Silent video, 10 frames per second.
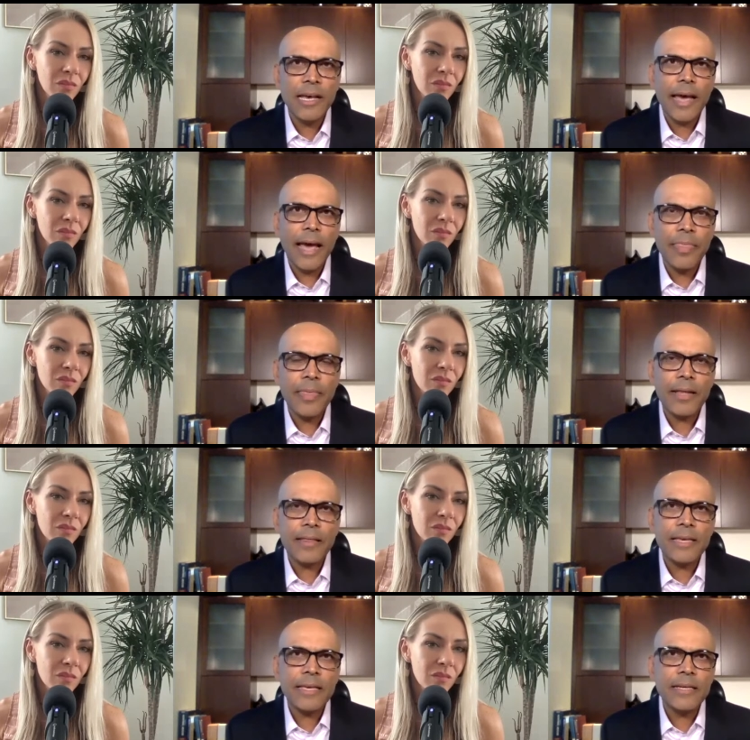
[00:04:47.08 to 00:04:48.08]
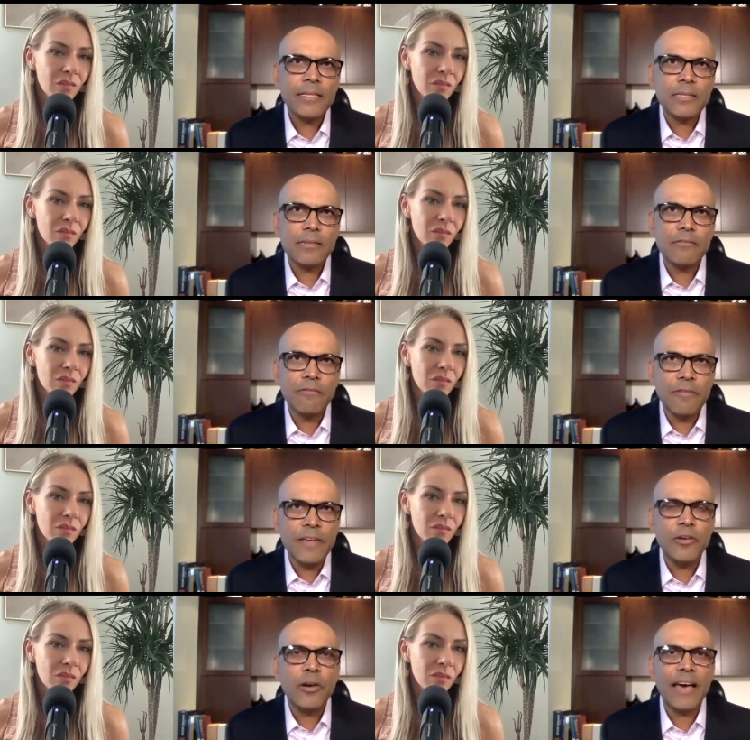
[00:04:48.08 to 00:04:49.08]
Speaker 1: and the thing is, we
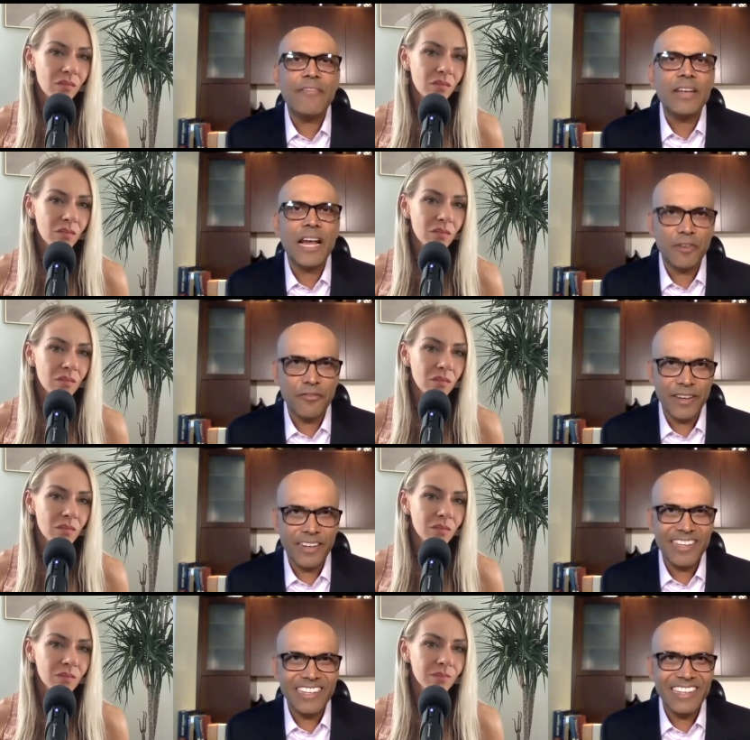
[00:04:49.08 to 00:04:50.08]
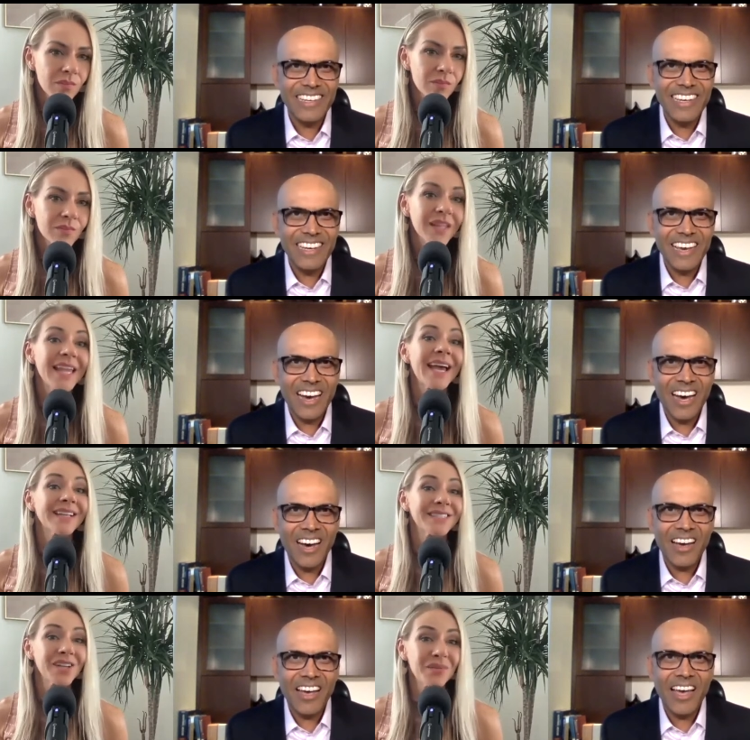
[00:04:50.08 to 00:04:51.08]
don't have enough of it. Yeah, uh,
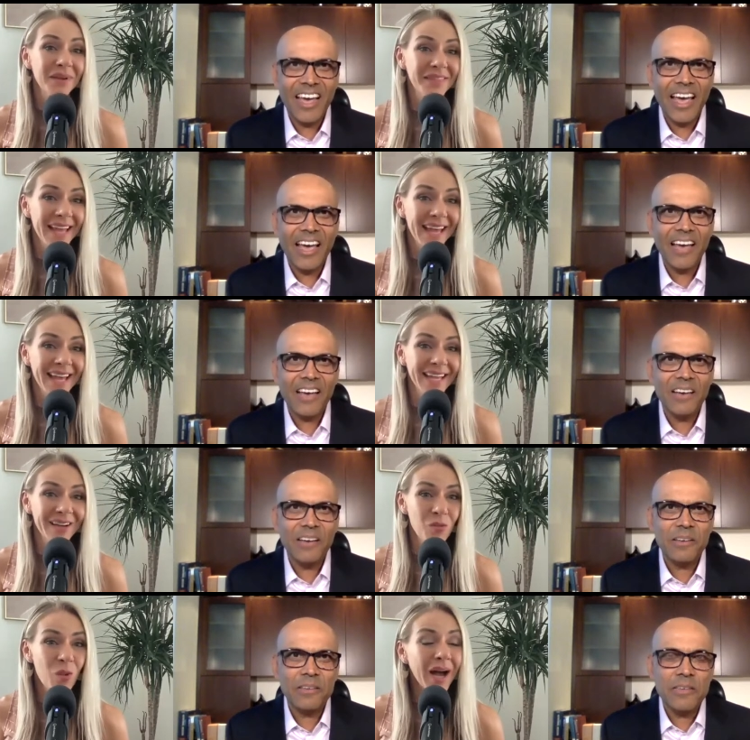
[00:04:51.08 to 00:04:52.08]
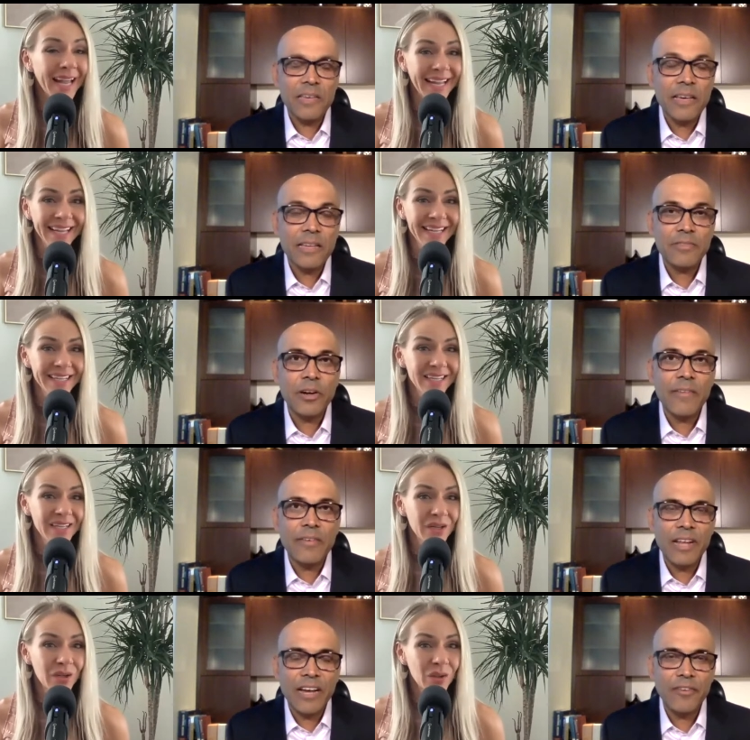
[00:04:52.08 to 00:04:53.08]
let's talk about that. Why? don't have
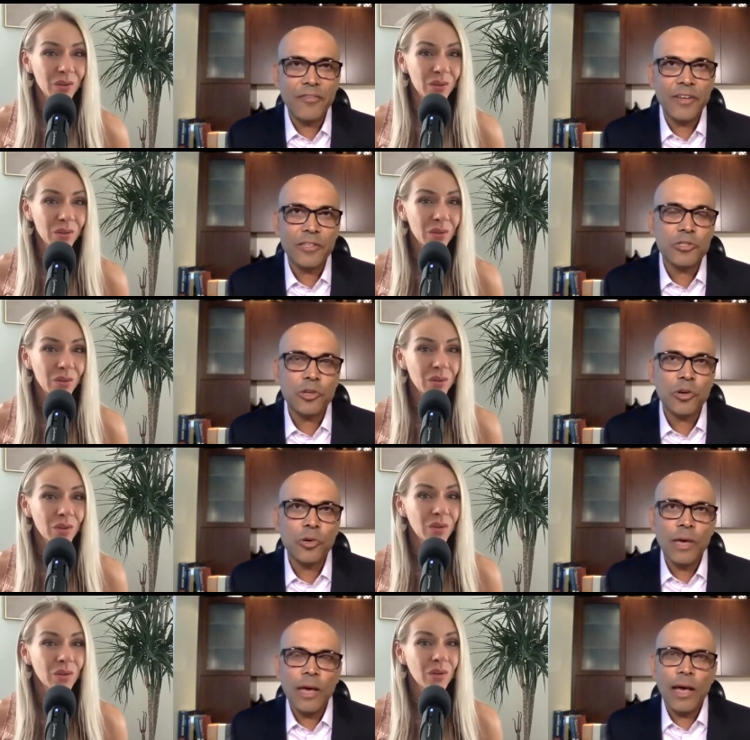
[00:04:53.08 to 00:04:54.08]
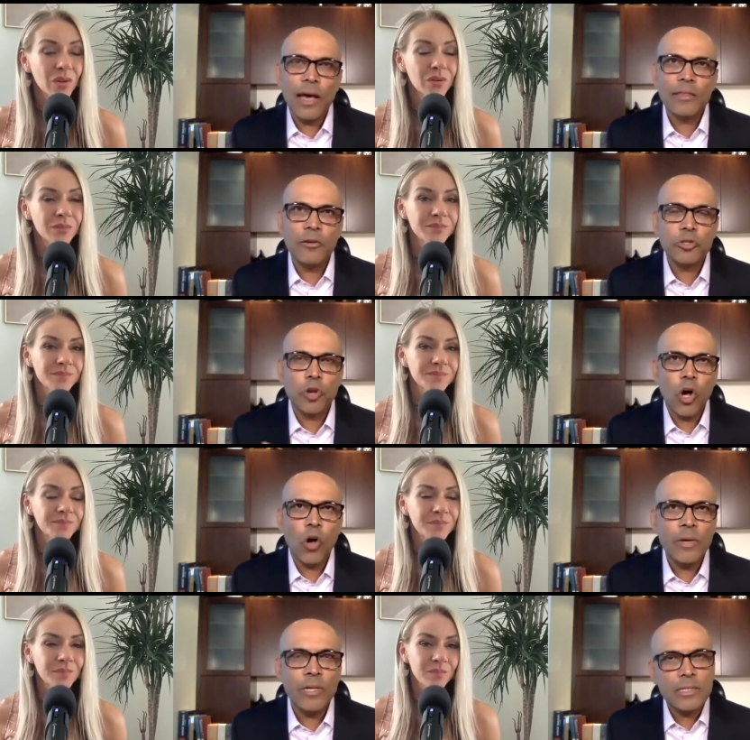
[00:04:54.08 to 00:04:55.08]
enough of it. So there's
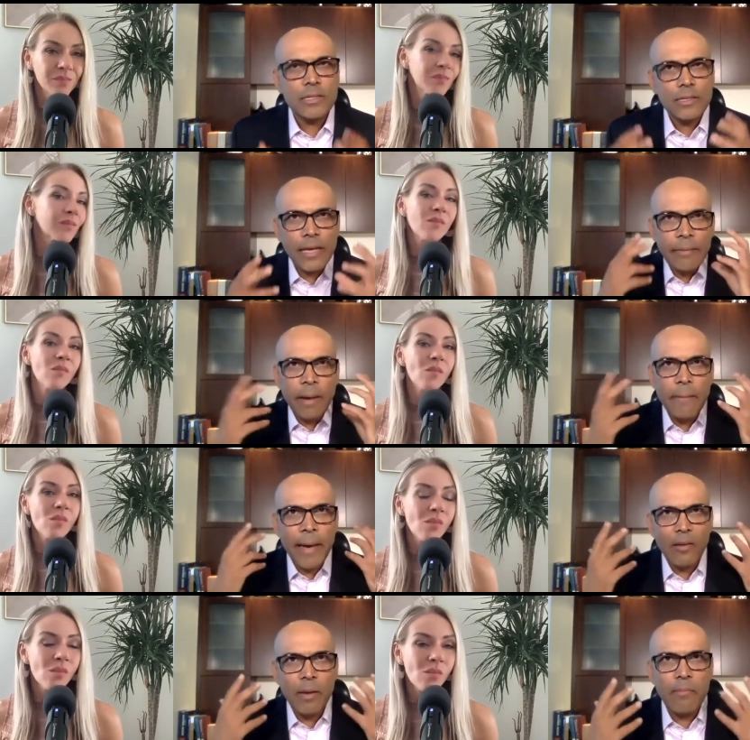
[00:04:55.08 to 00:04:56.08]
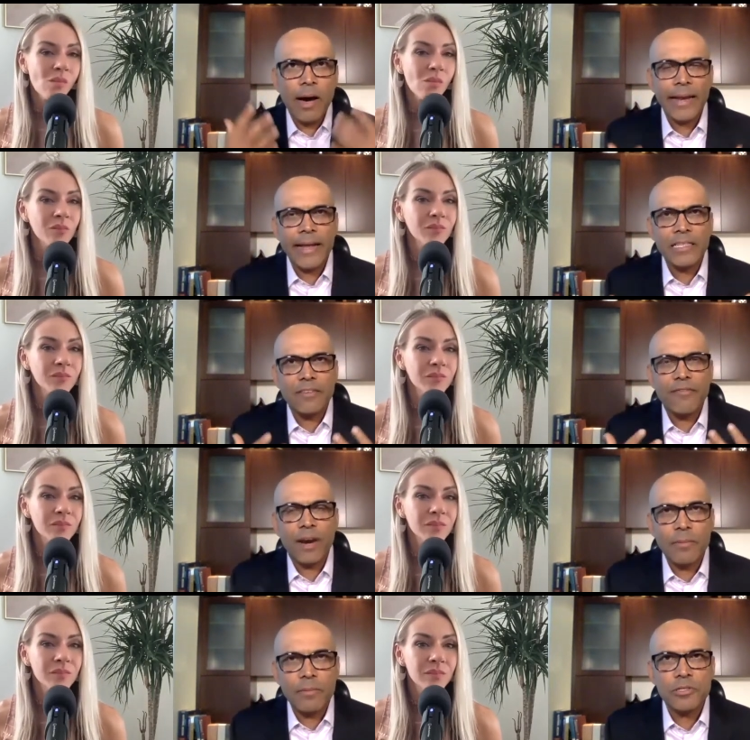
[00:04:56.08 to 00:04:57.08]
always in my back of my mind as a
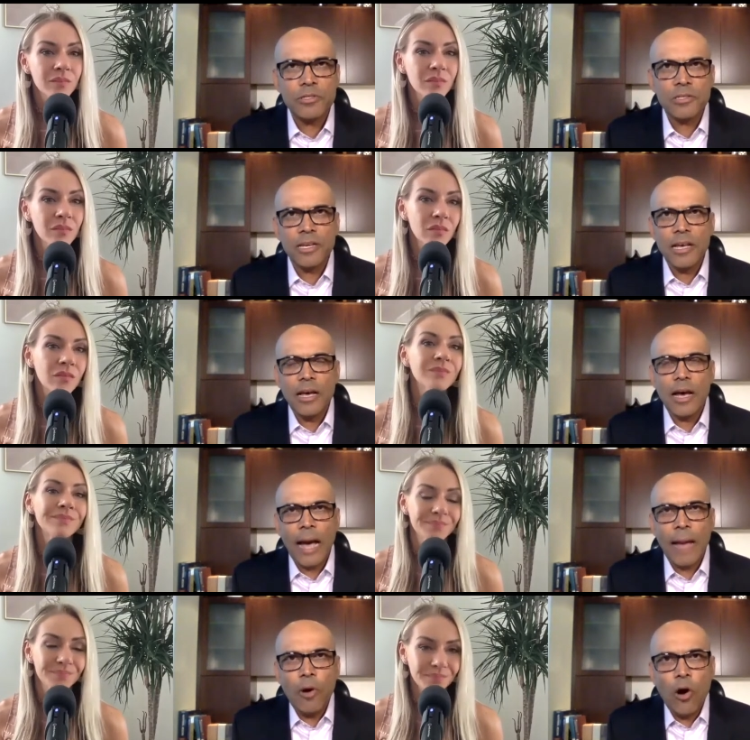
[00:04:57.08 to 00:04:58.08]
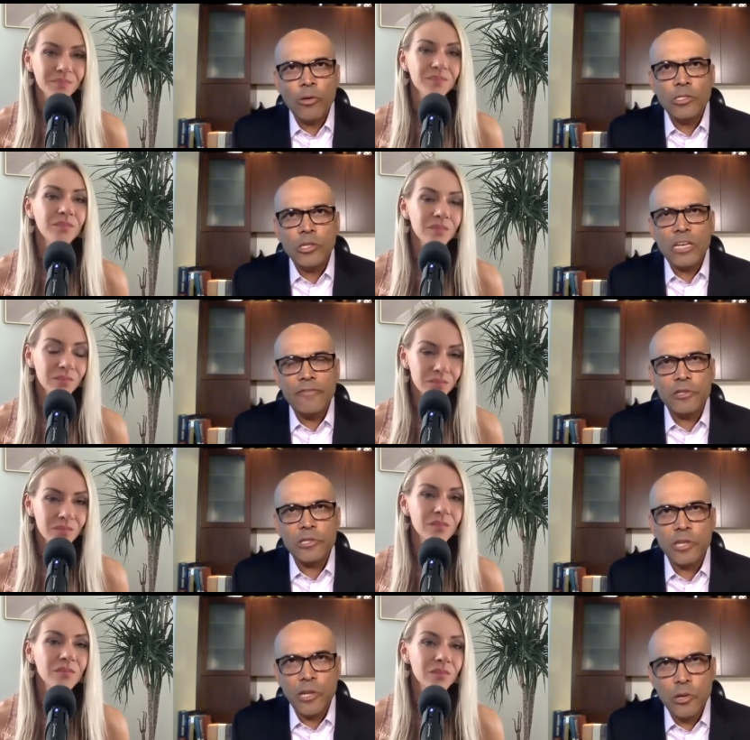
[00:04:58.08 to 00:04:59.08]
pharmacist, I'm always looking for
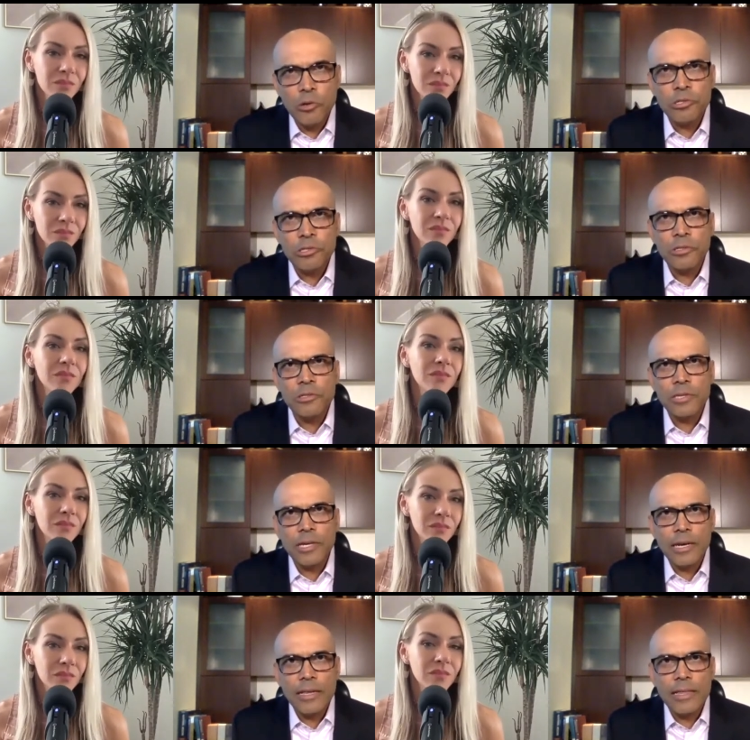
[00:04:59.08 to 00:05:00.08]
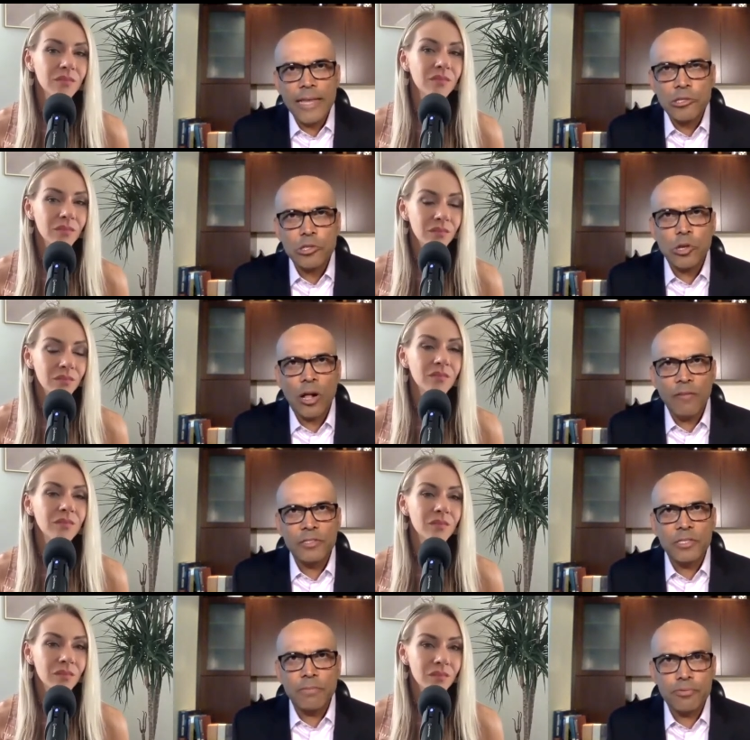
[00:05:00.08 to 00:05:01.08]
solutions that
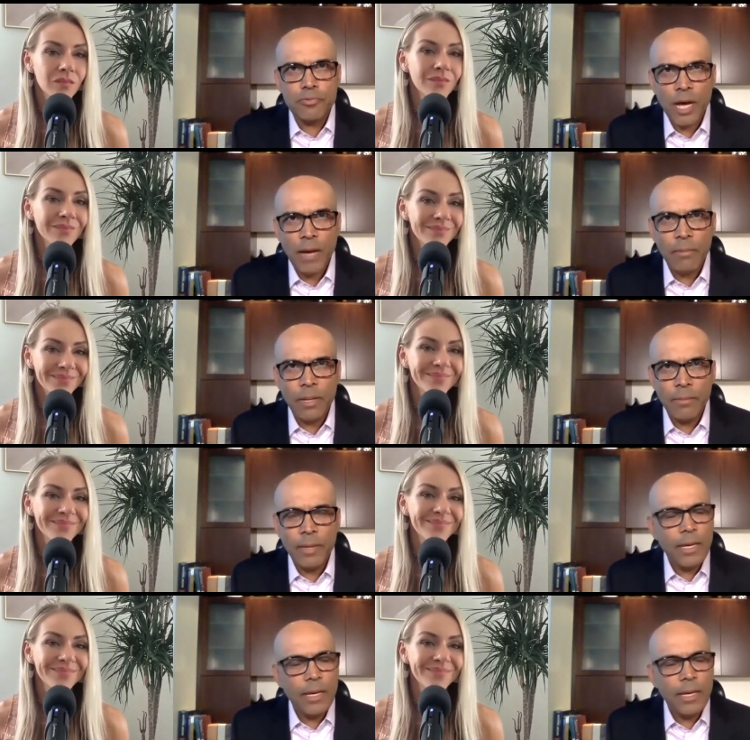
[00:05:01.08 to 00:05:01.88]
solves the problem.